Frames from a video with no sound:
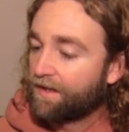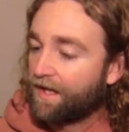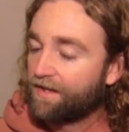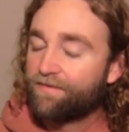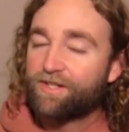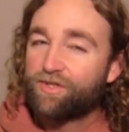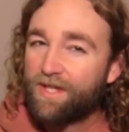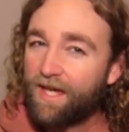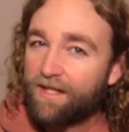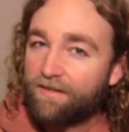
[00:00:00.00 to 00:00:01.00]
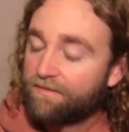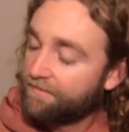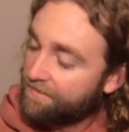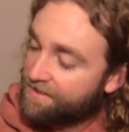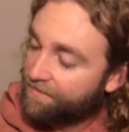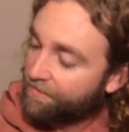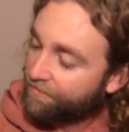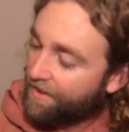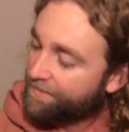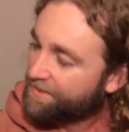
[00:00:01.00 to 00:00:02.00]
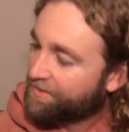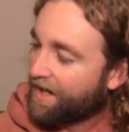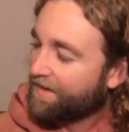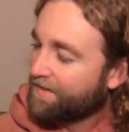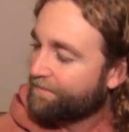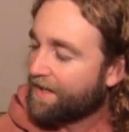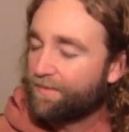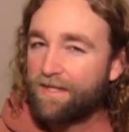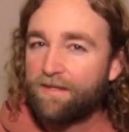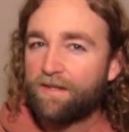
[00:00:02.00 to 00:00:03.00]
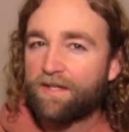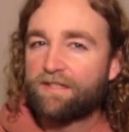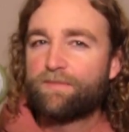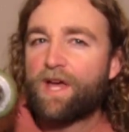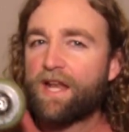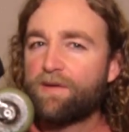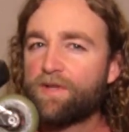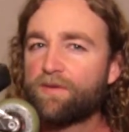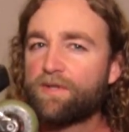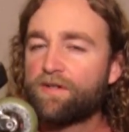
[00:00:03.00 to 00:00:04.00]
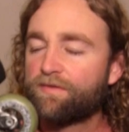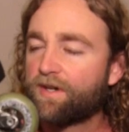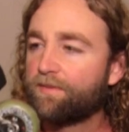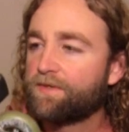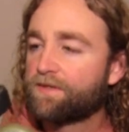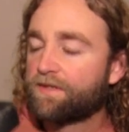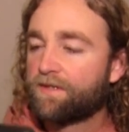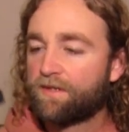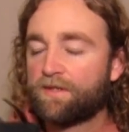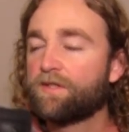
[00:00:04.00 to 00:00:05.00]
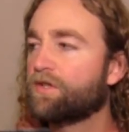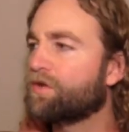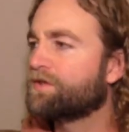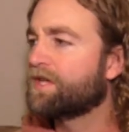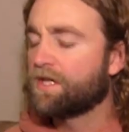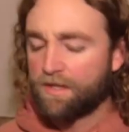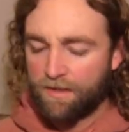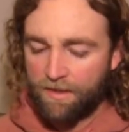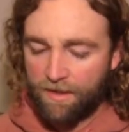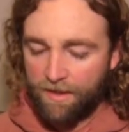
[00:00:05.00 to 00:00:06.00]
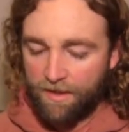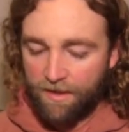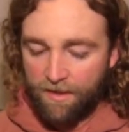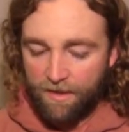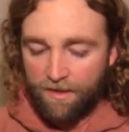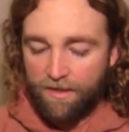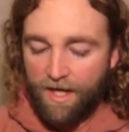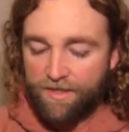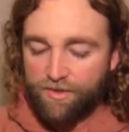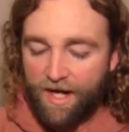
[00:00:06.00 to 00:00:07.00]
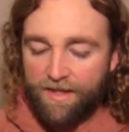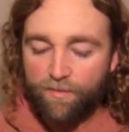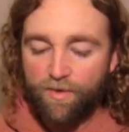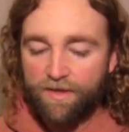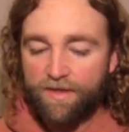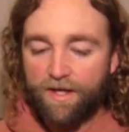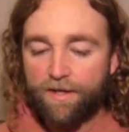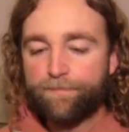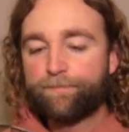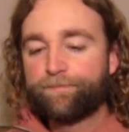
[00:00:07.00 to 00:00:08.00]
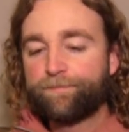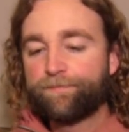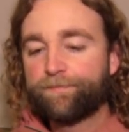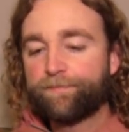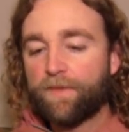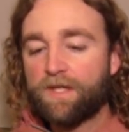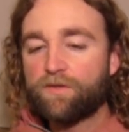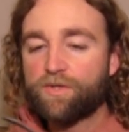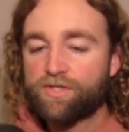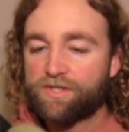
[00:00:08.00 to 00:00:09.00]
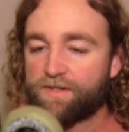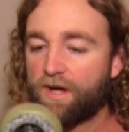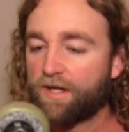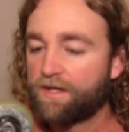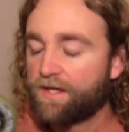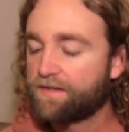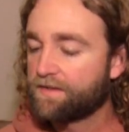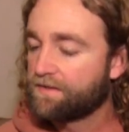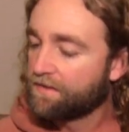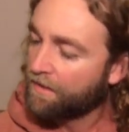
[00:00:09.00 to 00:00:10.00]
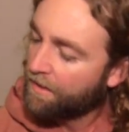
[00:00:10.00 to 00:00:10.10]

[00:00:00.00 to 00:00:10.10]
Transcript: I'll eventually get different frames to try on them, maybe like some 90mm frames, Lucy, and try them with Intuitions and hockey laces.